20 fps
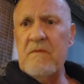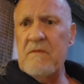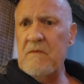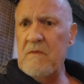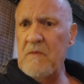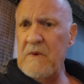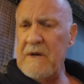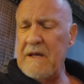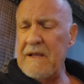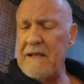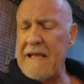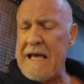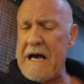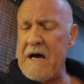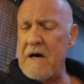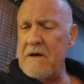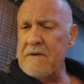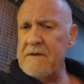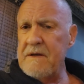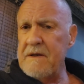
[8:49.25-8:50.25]
We
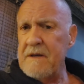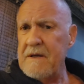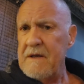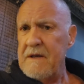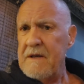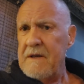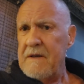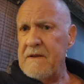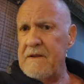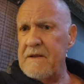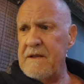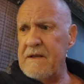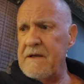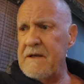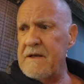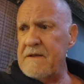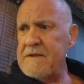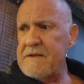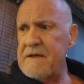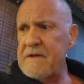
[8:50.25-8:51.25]
allowed
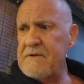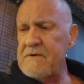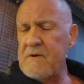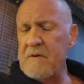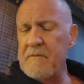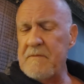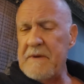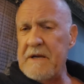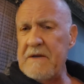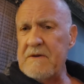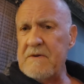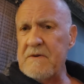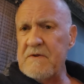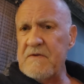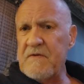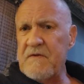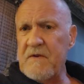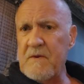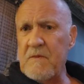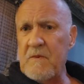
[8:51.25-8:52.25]
the central bankers
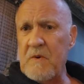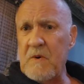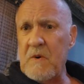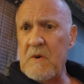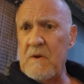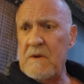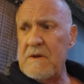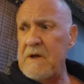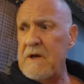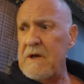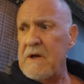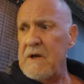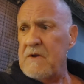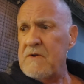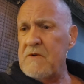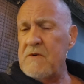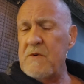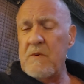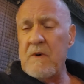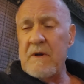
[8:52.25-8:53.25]
for the world
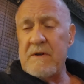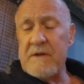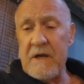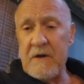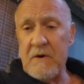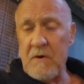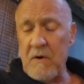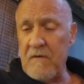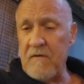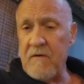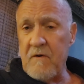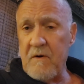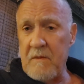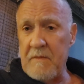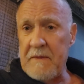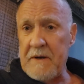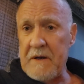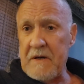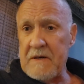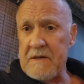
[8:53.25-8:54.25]
to take over
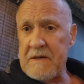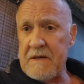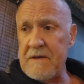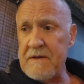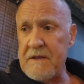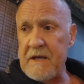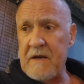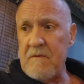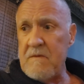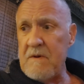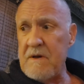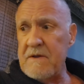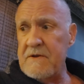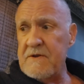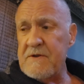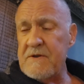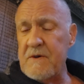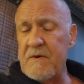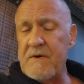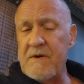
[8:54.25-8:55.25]
America. They run the
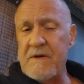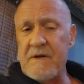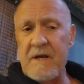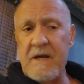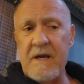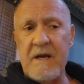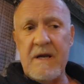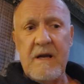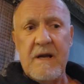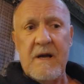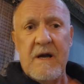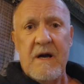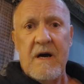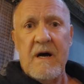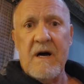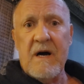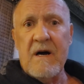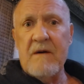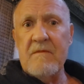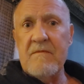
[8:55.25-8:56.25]
show today.
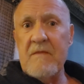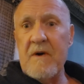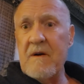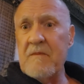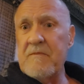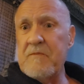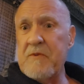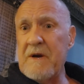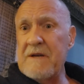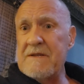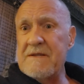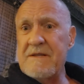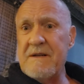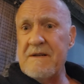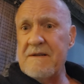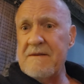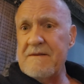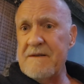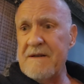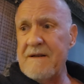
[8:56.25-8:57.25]
Our
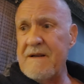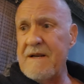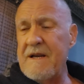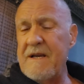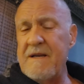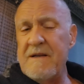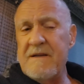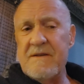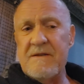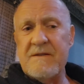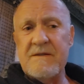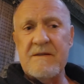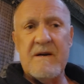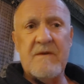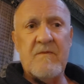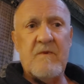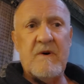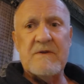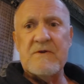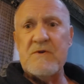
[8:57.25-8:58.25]
president today is
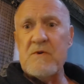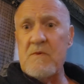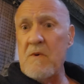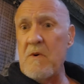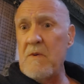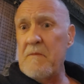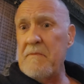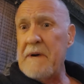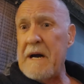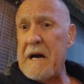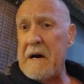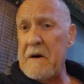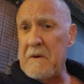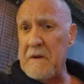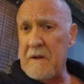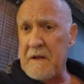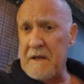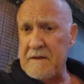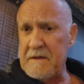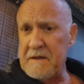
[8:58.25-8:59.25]
Jerome
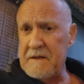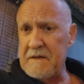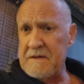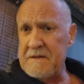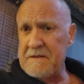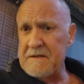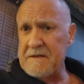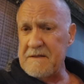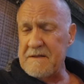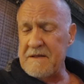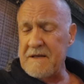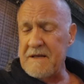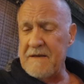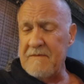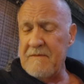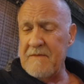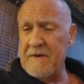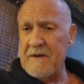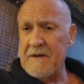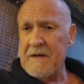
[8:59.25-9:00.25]
Powell, I think is his
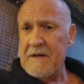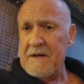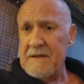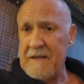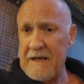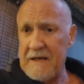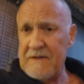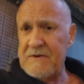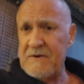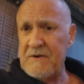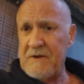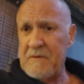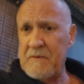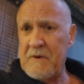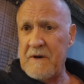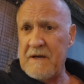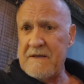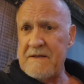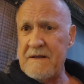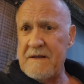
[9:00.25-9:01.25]
name. That's who the
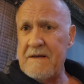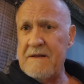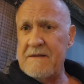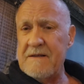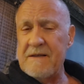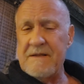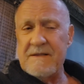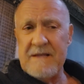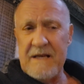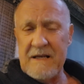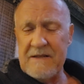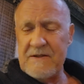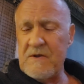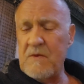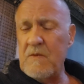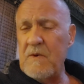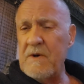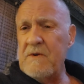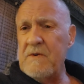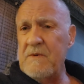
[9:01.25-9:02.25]
president is. That's the
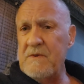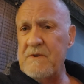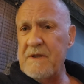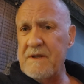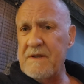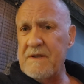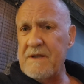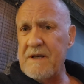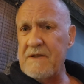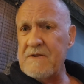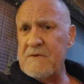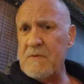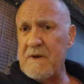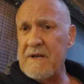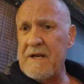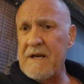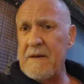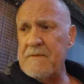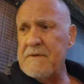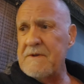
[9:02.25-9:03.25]
one who dictates what
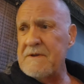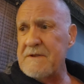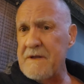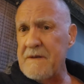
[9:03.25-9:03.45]
happens in